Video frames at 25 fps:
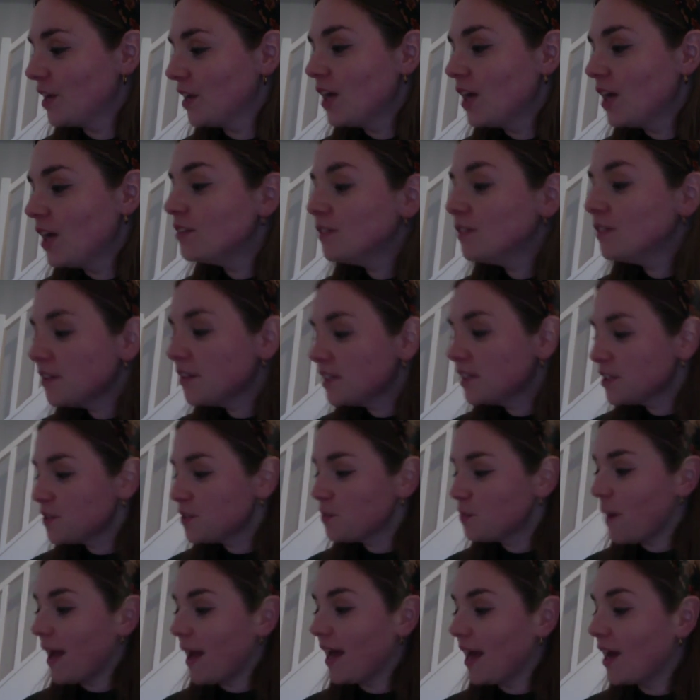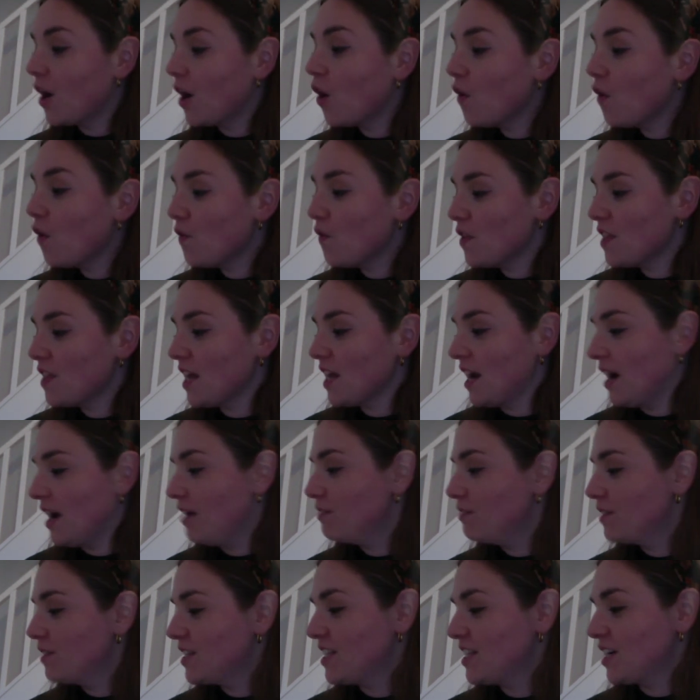Not this way, over there,
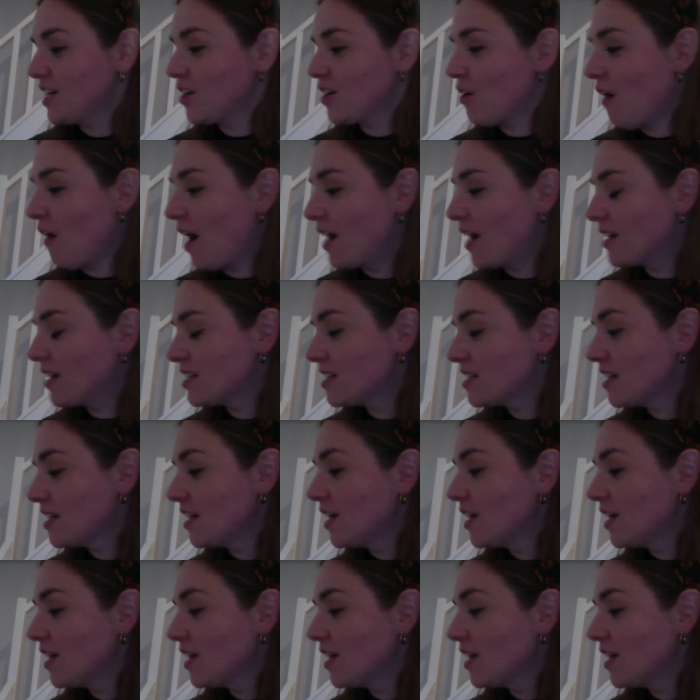Rezia cried,